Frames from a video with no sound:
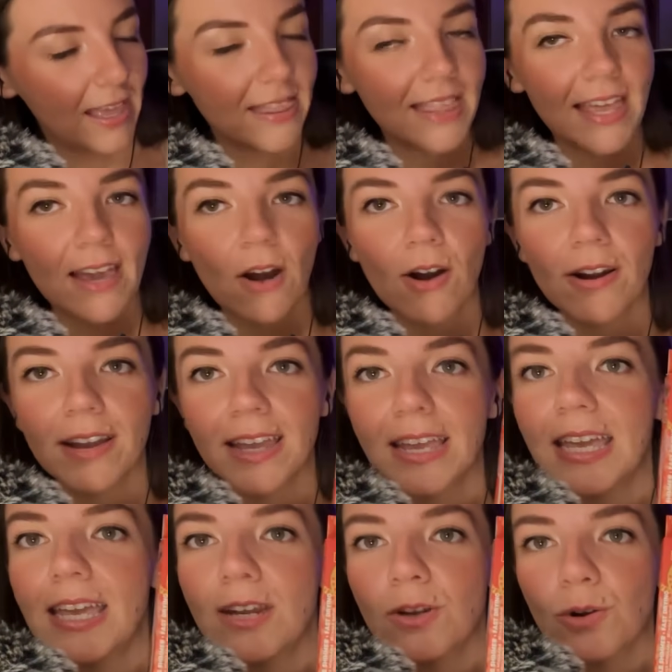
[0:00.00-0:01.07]
They are
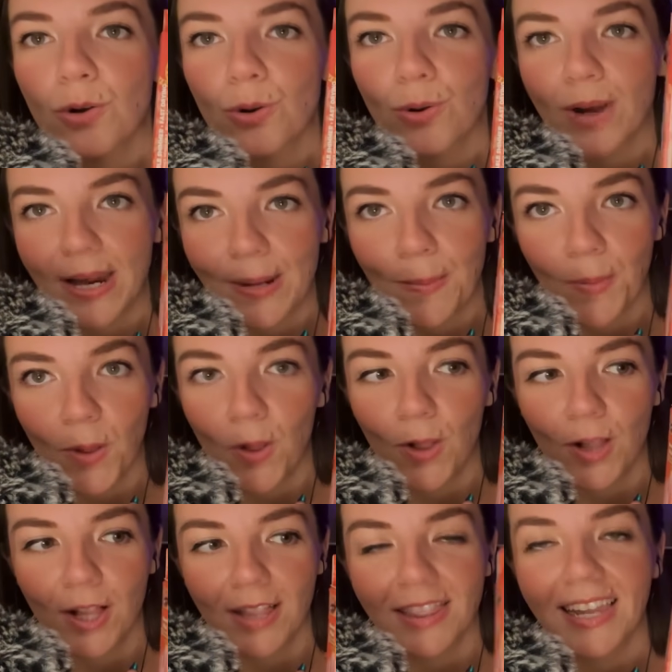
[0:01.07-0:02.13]
incredible.
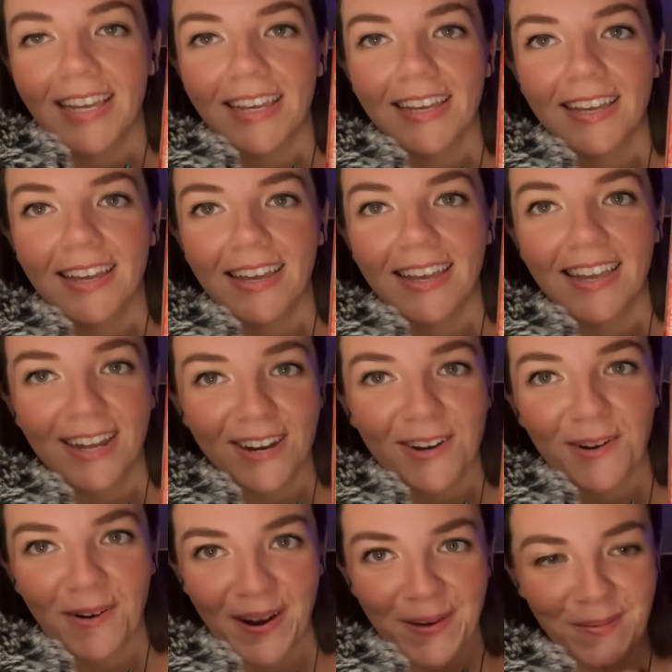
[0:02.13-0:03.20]
Like,
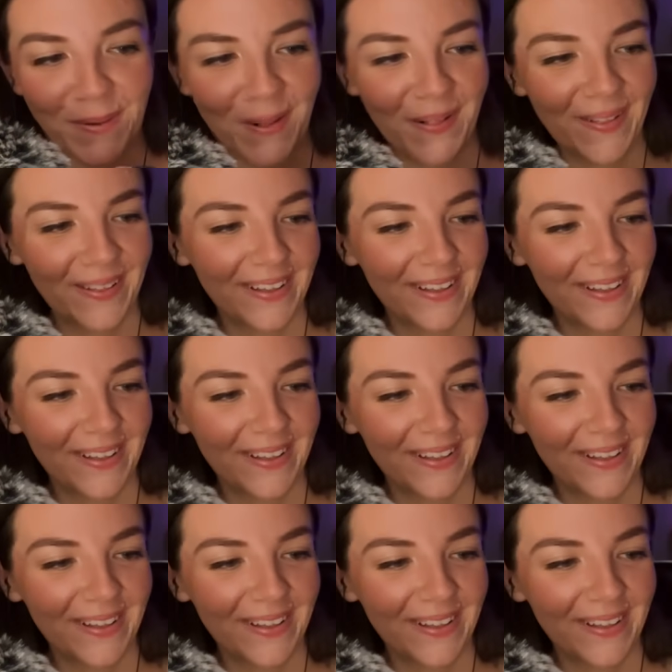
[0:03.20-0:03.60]
incredible.